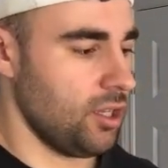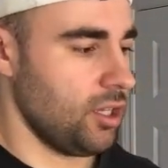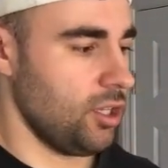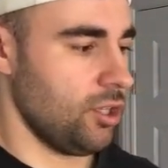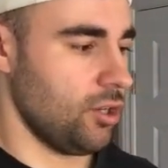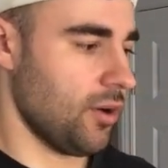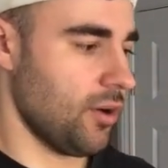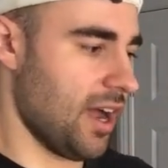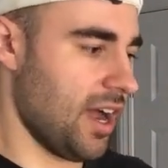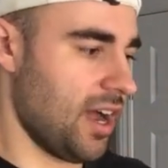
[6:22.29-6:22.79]

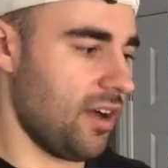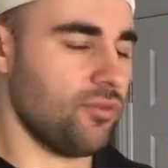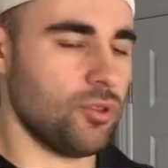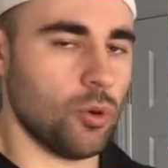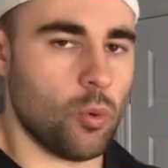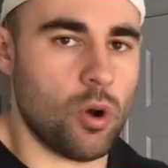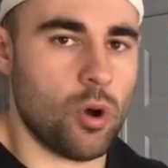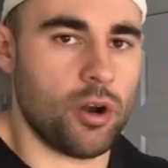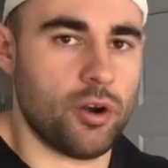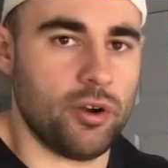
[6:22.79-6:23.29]
half the
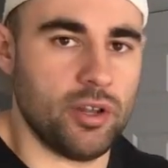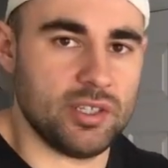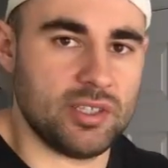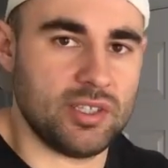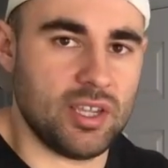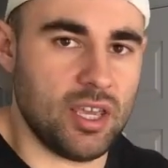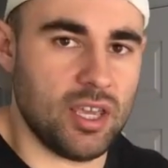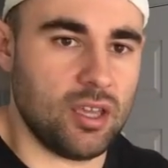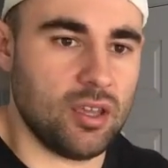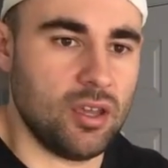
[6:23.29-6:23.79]
water
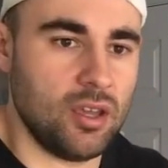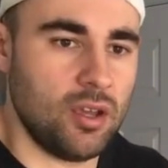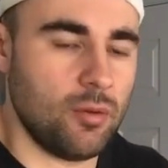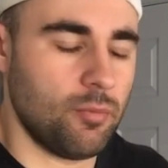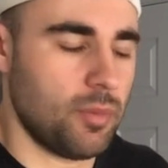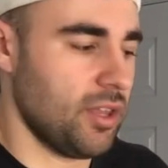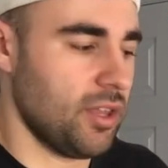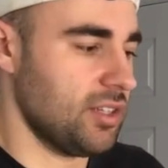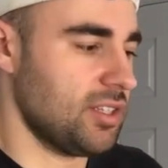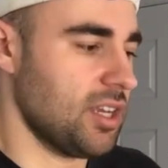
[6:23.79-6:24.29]
intake
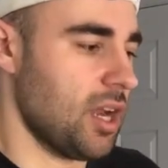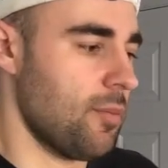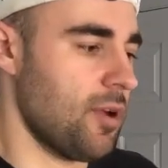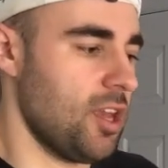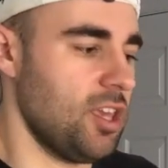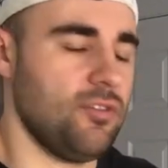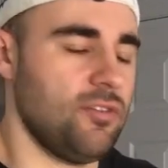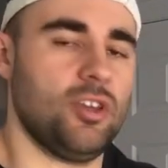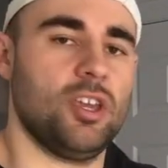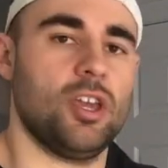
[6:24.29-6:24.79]
by the time I
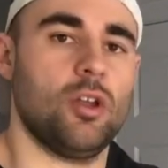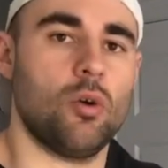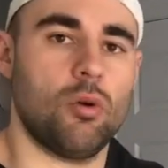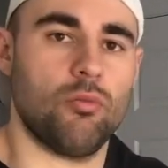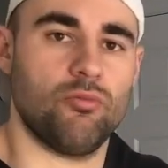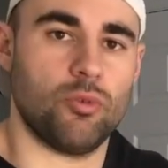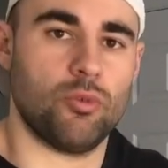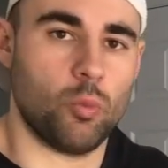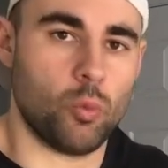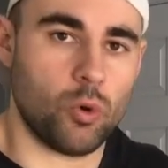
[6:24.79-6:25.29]
even get home
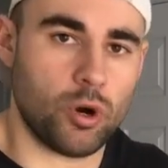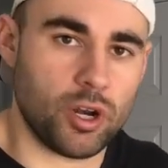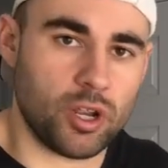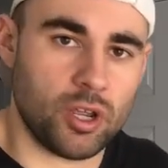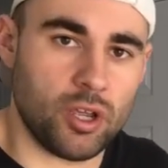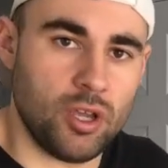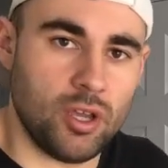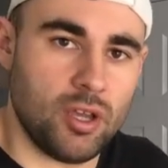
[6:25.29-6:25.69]
from work,